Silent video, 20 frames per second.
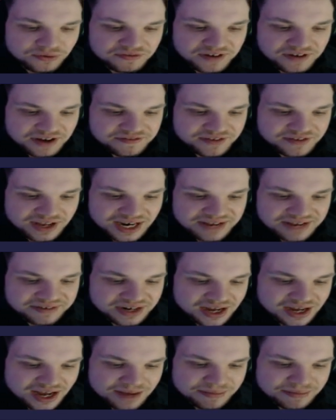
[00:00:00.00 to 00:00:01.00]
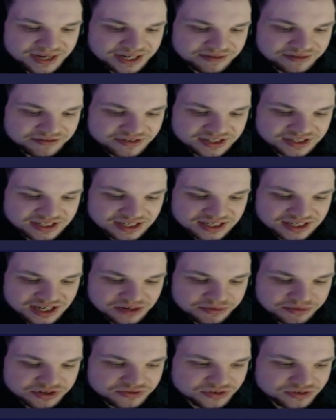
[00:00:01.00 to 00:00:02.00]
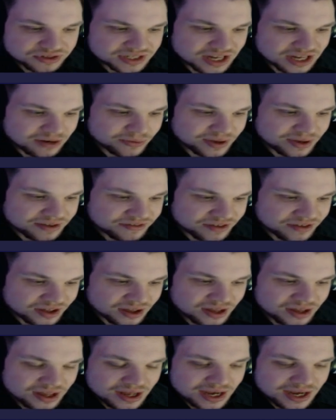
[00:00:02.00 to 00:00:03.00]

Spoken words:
5'11" high, medium, 3-star skill moves, 4-star weak foot,